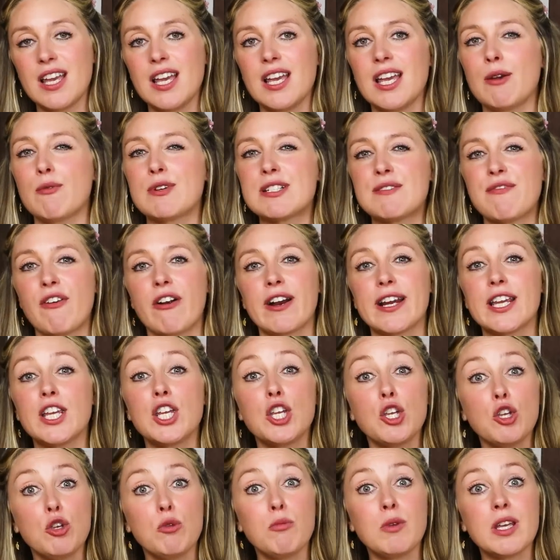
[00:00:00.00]
It was very
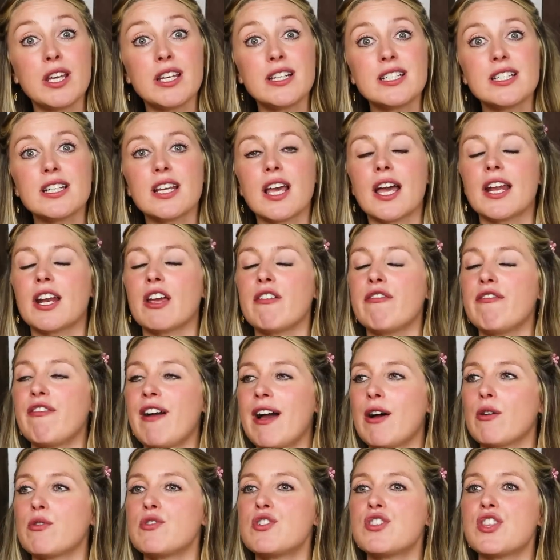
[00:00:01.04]
humid and I
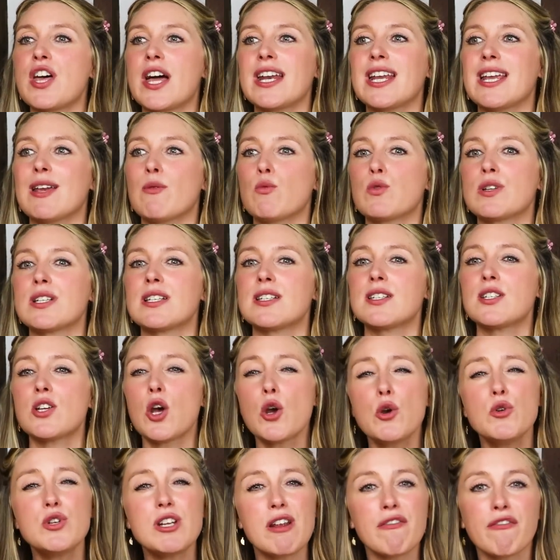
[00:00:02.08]
found that it was
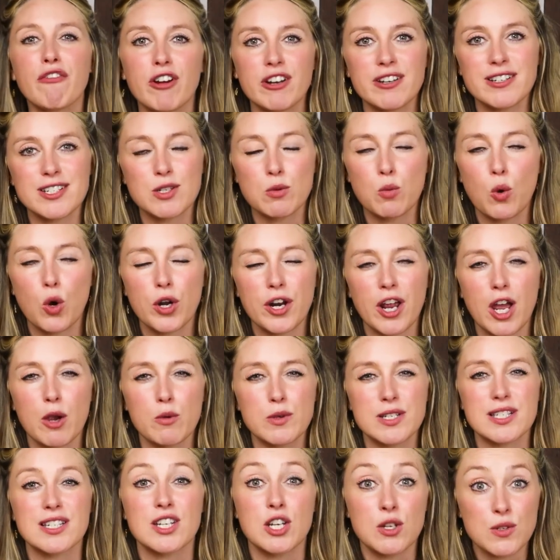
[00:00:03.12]
so different to what I
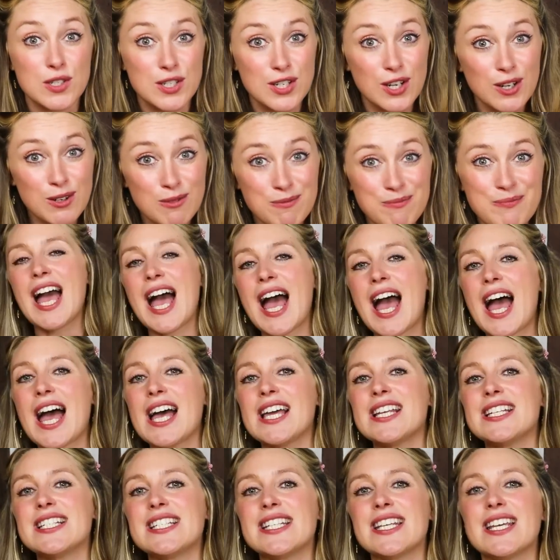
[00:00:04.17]
was used to,
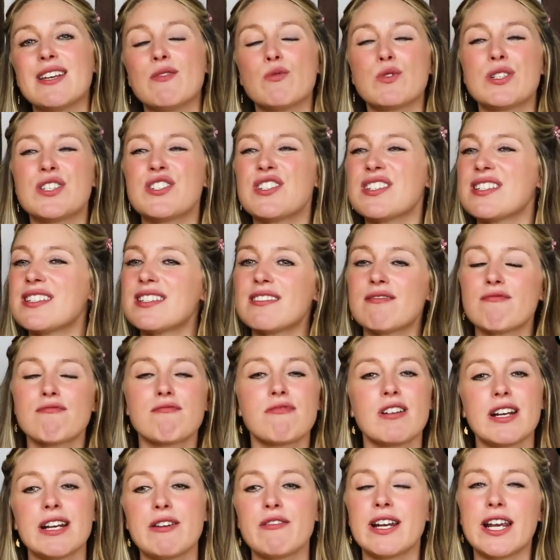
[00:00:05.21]
and it was just
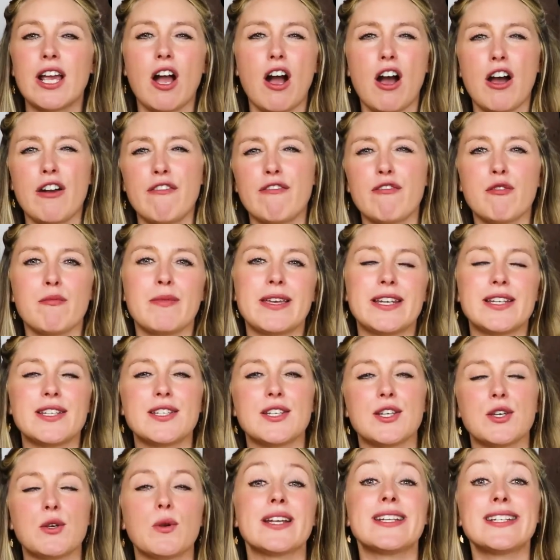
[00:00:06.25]
really, really hard for me
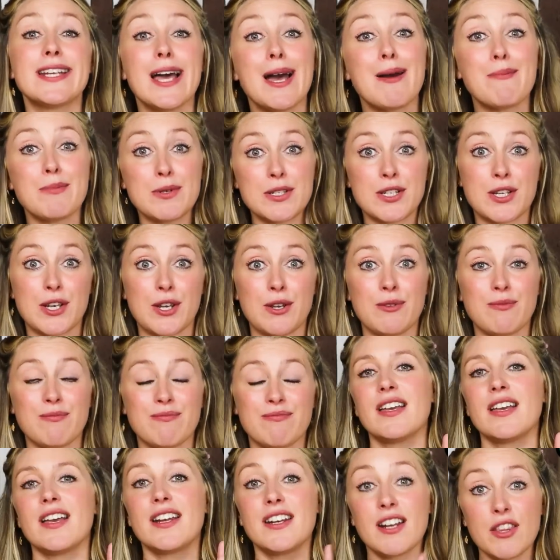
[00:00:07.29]
to adapt to.
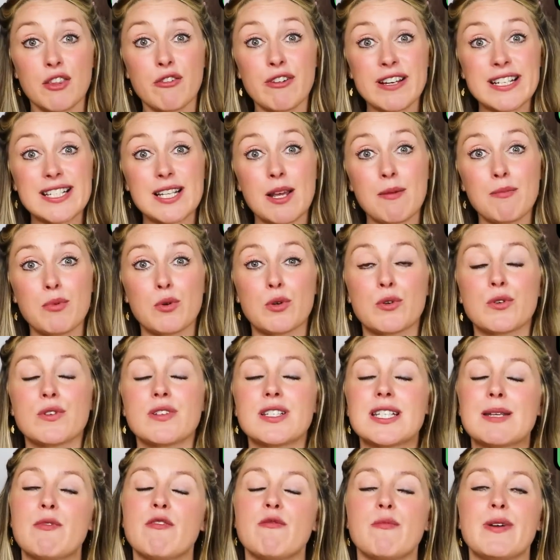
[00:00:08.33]
Another example,
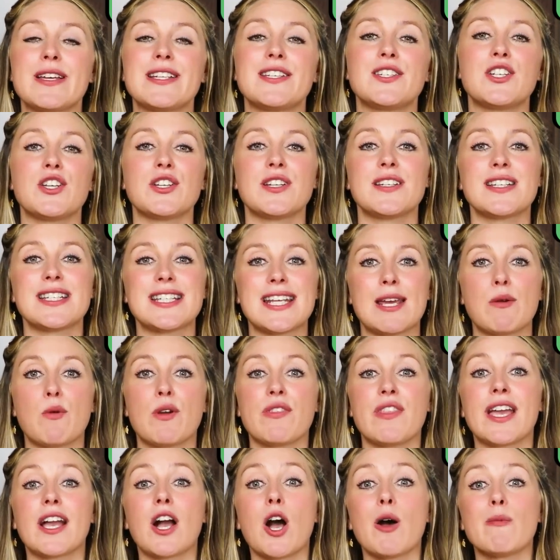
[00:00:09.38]
some of my students say
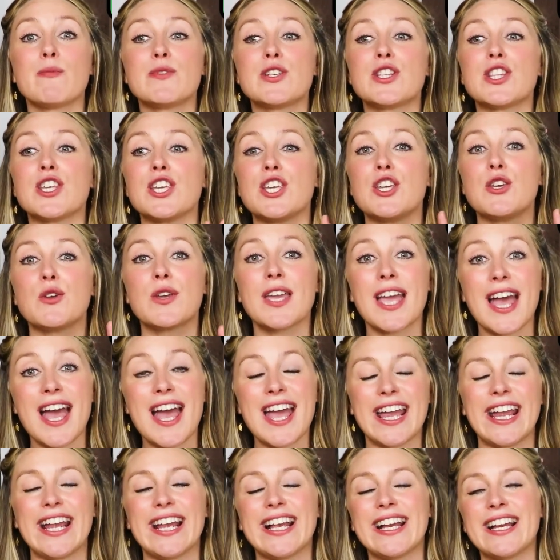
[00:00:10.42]
when they come to the
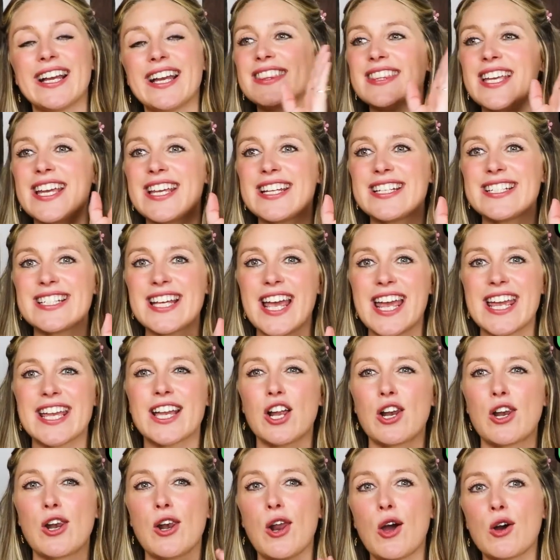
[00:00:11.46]
UK, they take
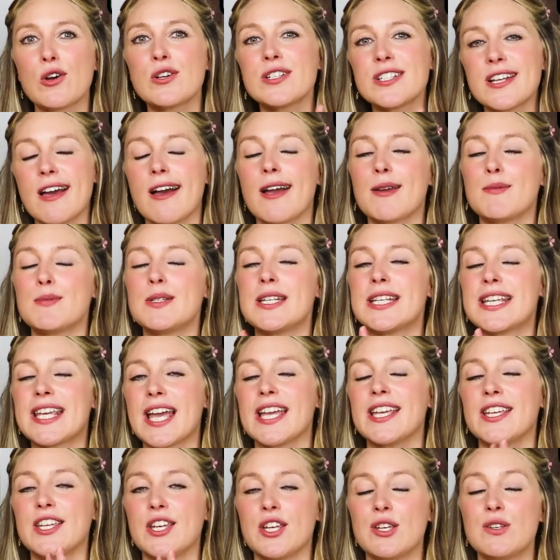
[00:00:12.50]
a long time to
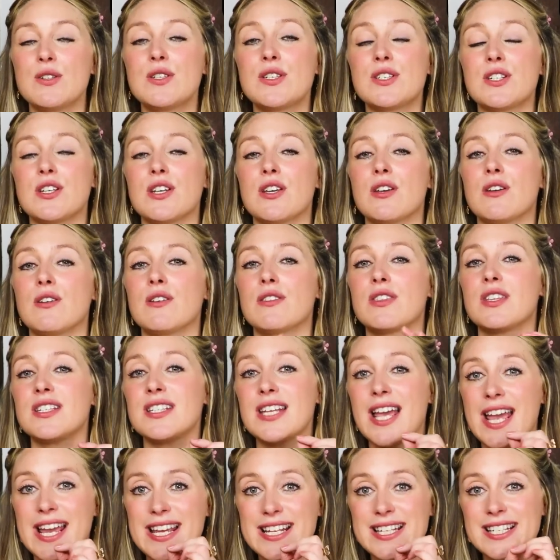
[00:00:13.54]
get used to the
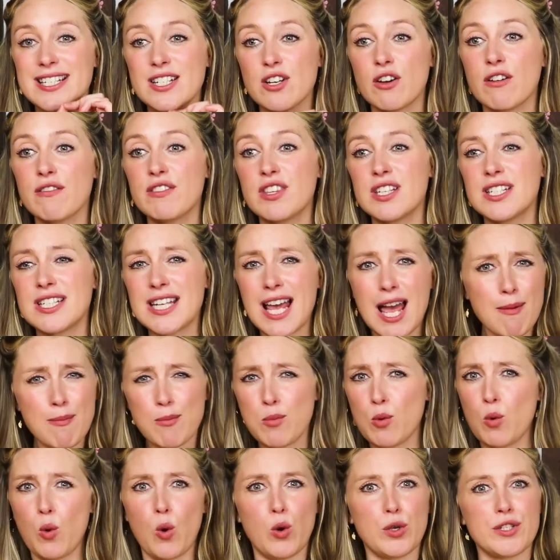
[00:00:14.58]
taste of the
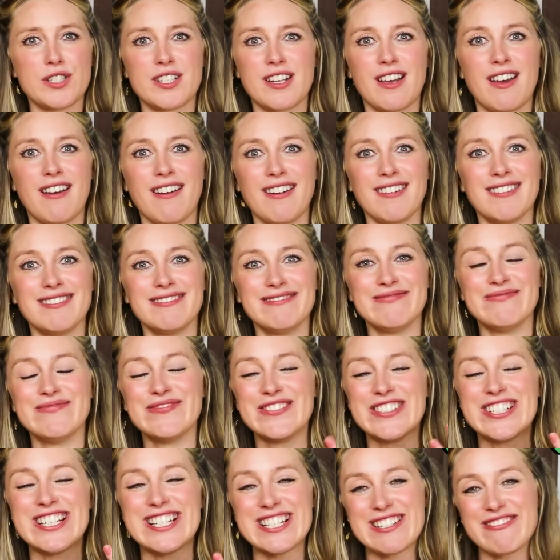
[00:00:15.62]
tap water,
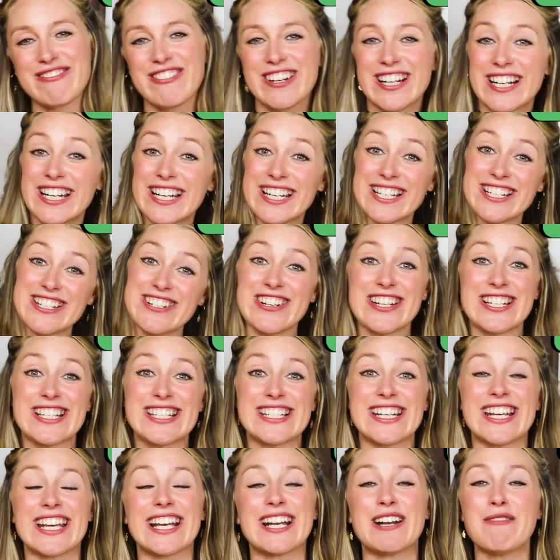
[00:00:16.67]
which is really
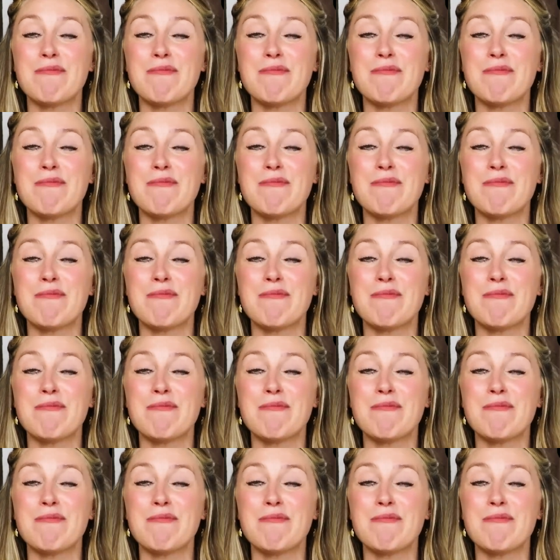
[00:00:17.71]
interesting.